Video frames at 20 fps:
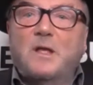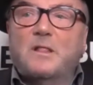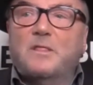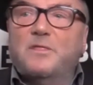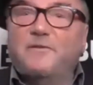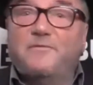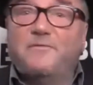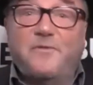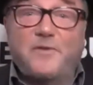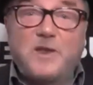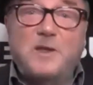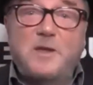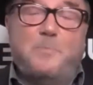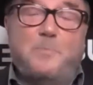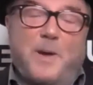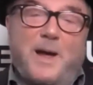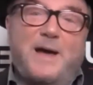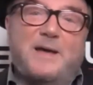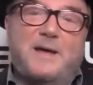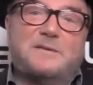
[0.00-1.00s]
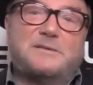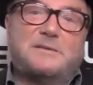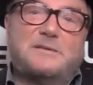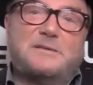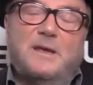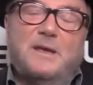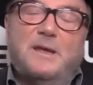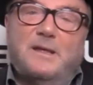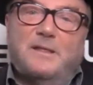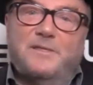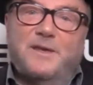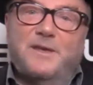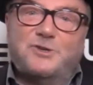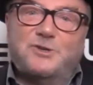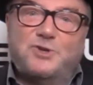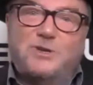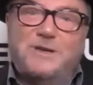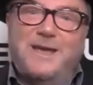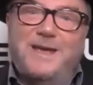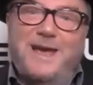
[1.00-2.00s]
the free pass that
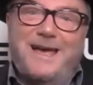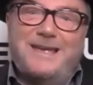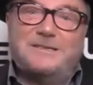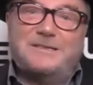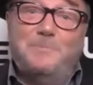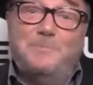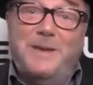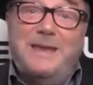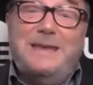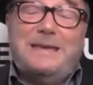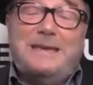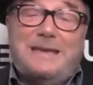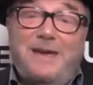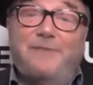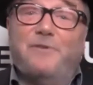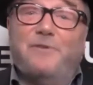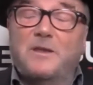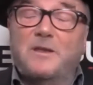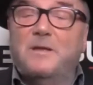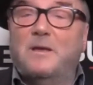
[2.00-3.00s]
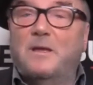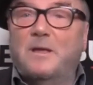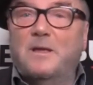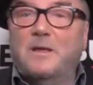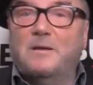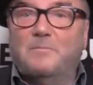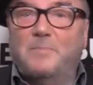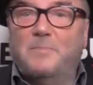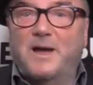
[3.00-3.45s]
she has been given by